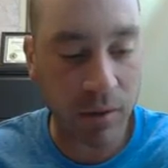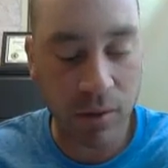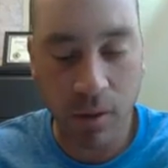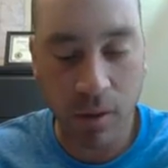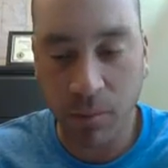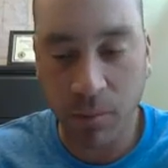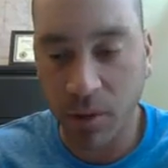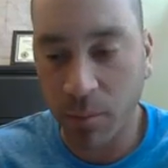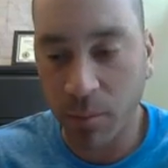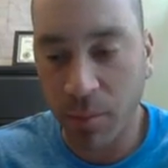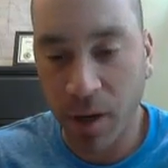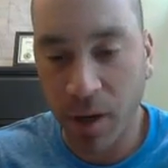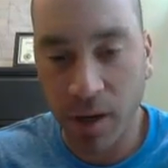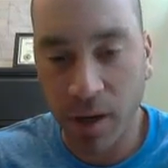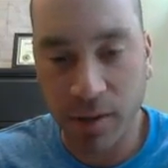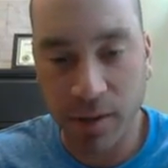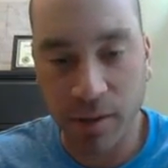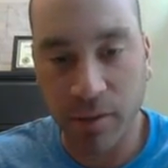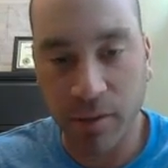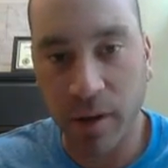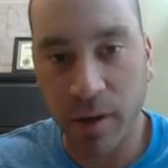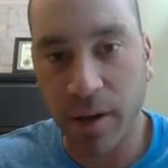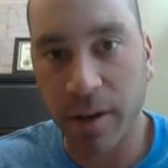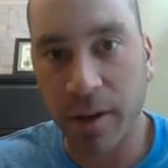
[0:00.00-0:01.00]
So I'm going to pause
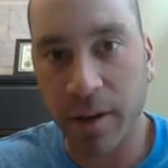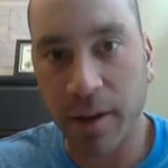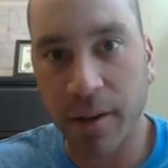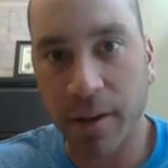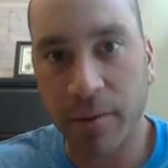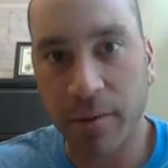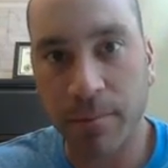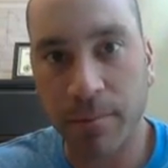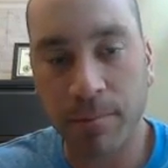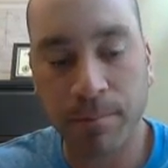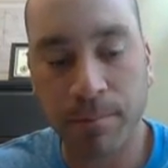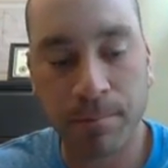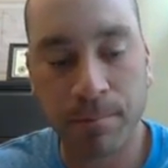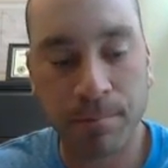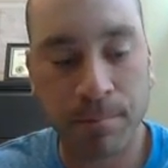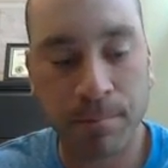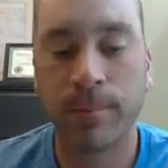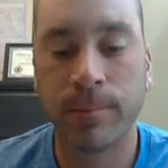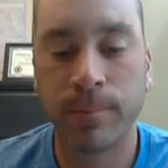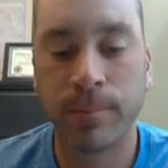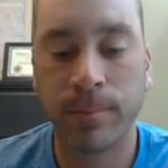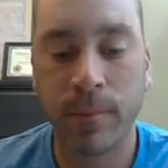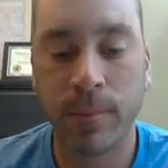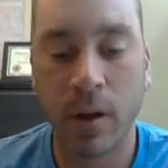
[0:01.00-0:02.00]
it right now.
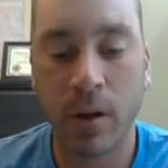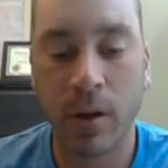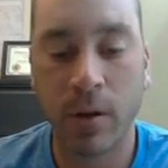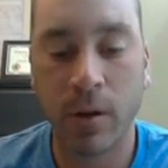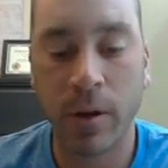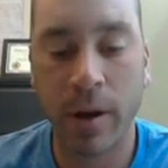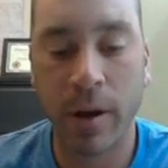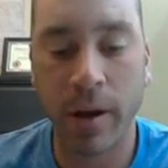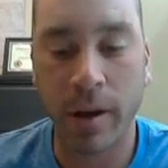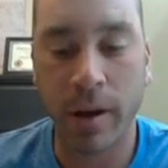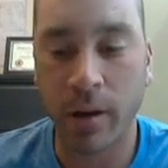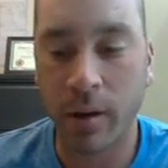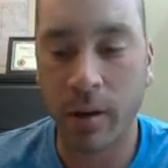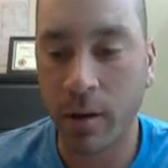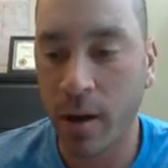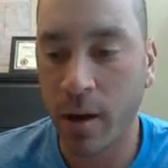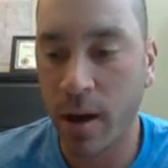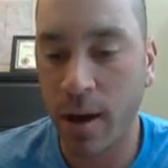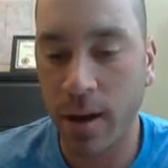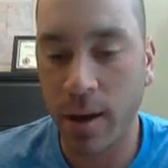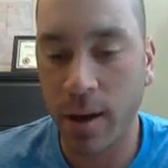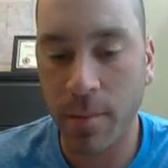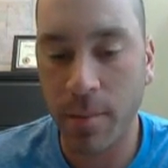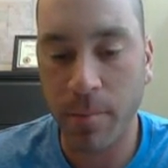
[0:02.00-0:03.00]
Okay,
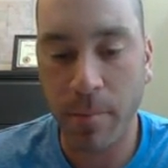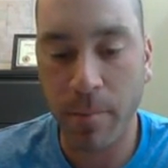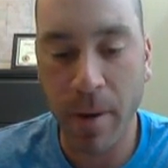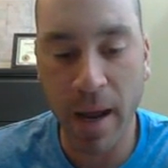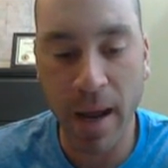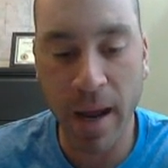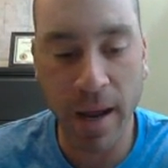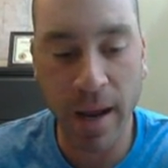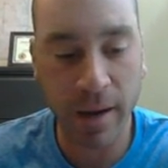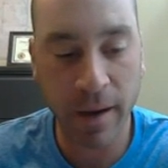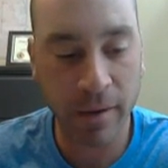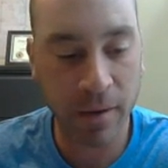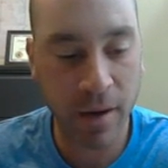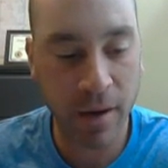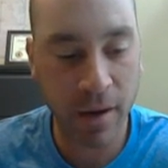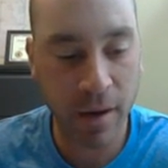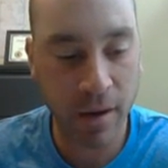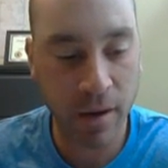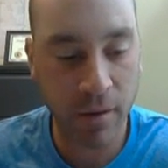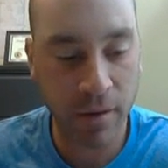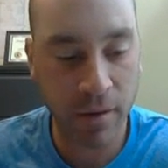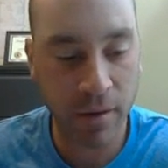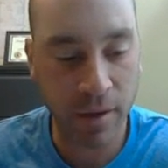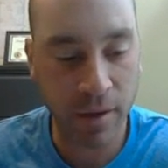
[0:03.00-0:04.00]
I'm back
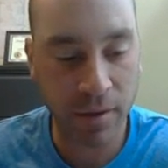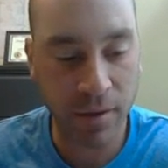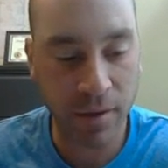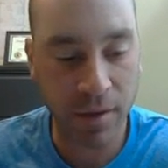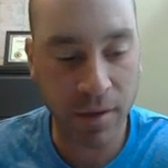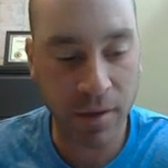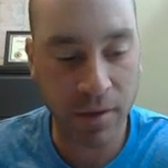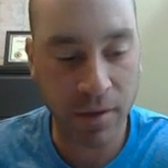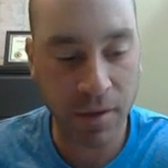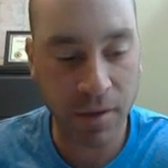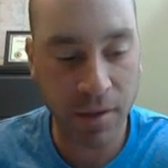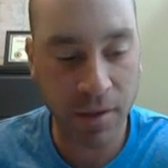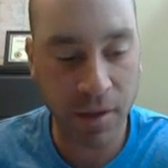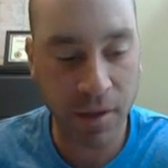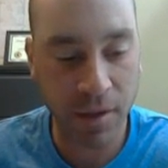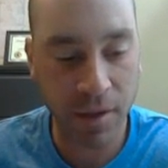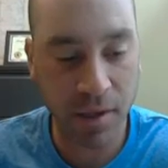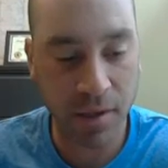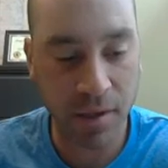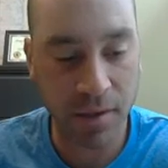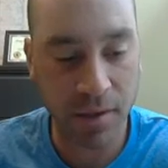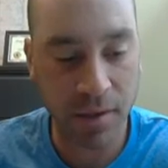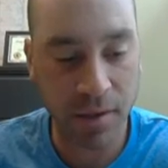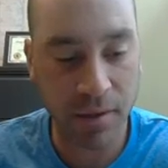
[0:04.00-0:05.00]
now, and as you can see,
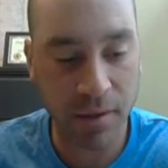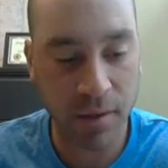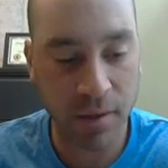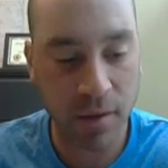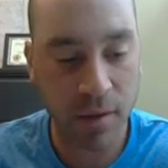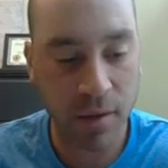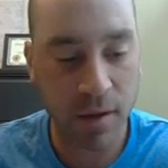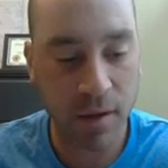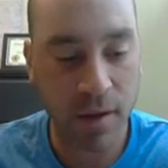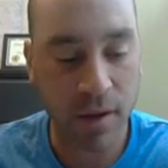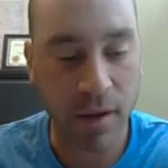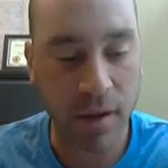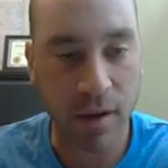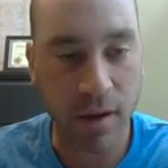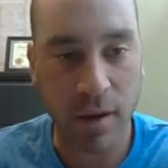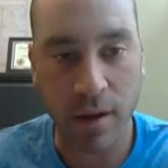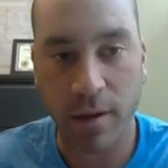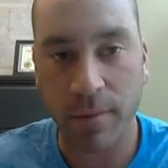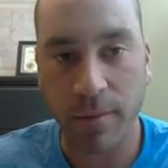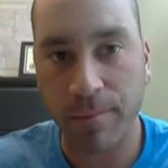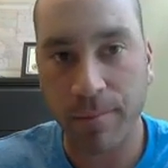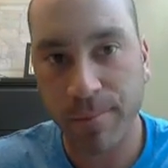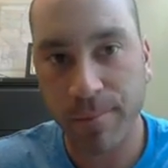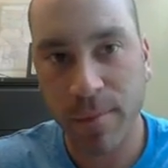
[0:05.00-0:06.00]
it's
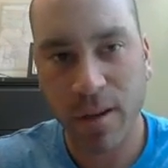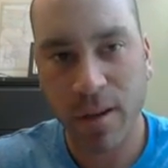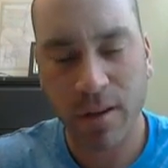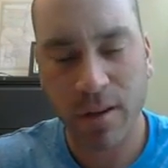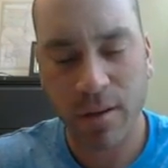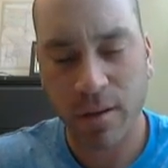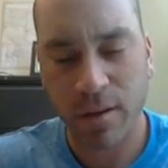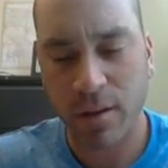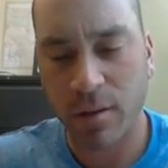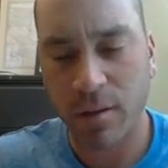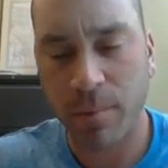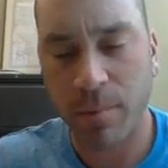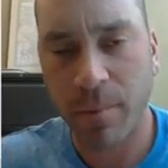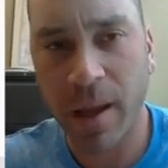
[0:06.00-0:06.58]
you